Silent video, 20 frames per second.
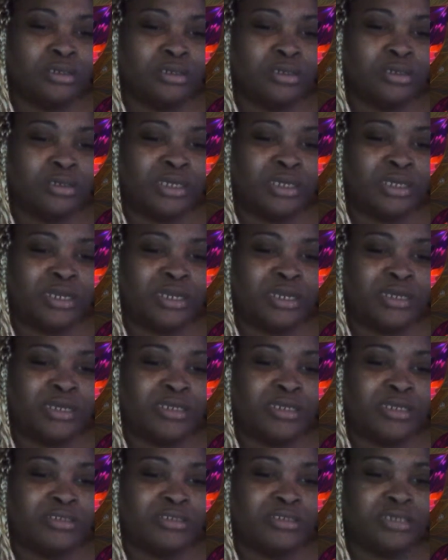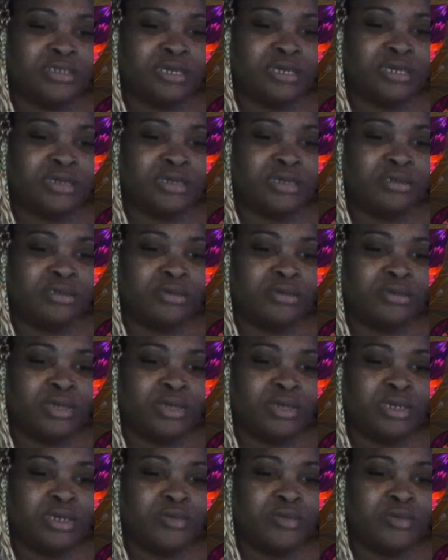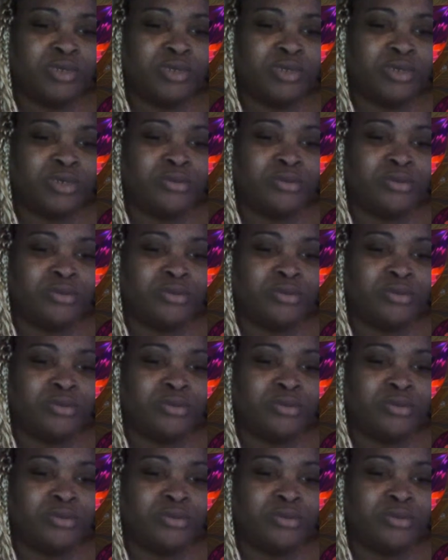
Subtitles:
Can I get to Cal? Okay, here we go.